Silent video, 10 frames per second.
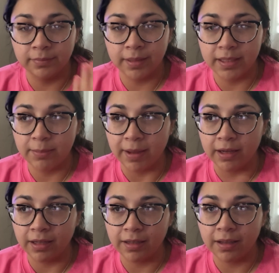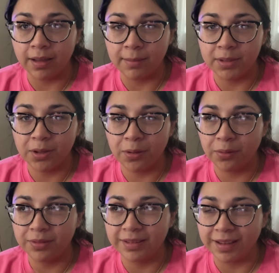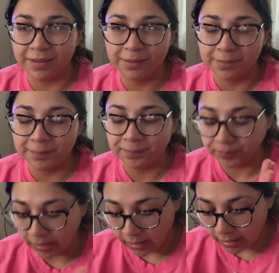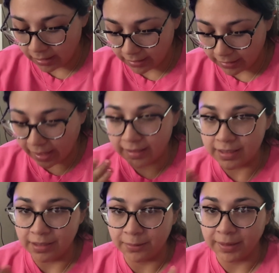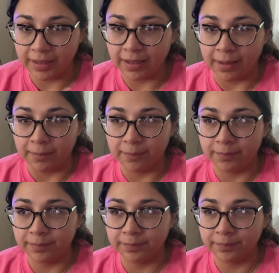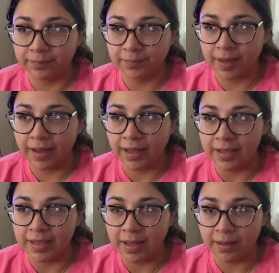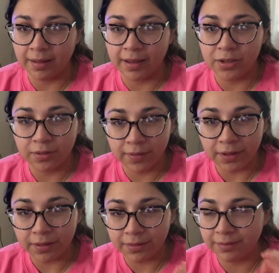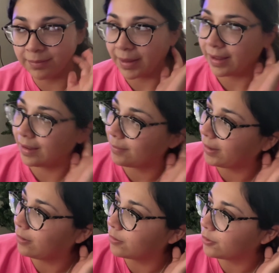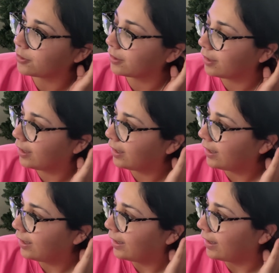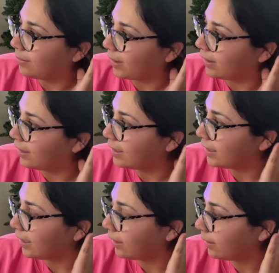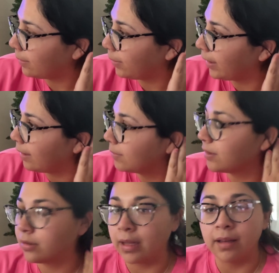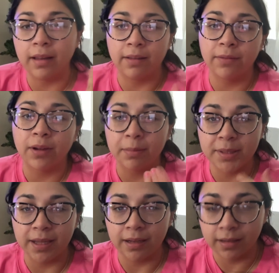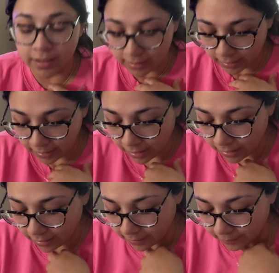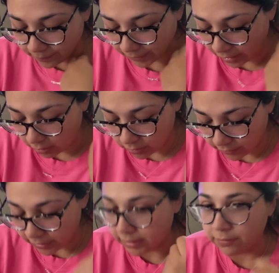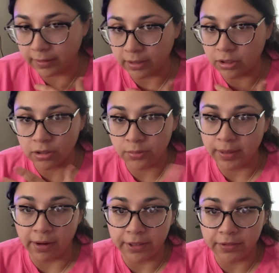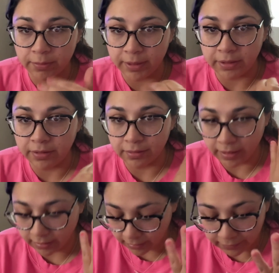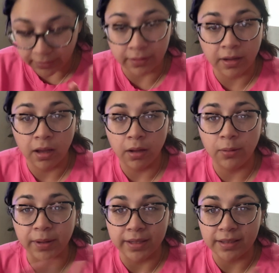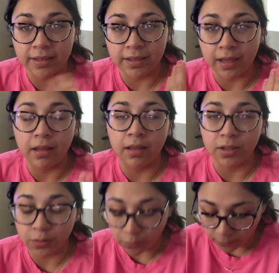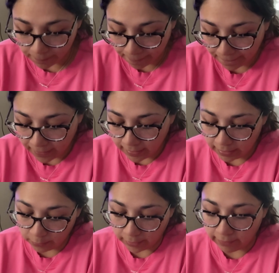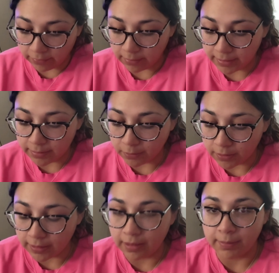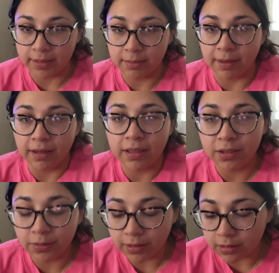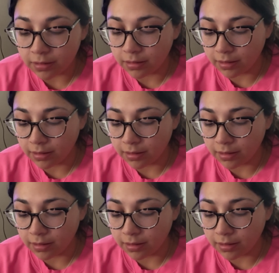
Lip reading: Hispanic. So it's like that didn't really I guess like interfere my culture and my ethnicity. But I'm saying, like, for upstate and things like that, I know it's very different. Like, just 3 hours from here you get different races in a school, and where I'm from it's mostly Hispanic students,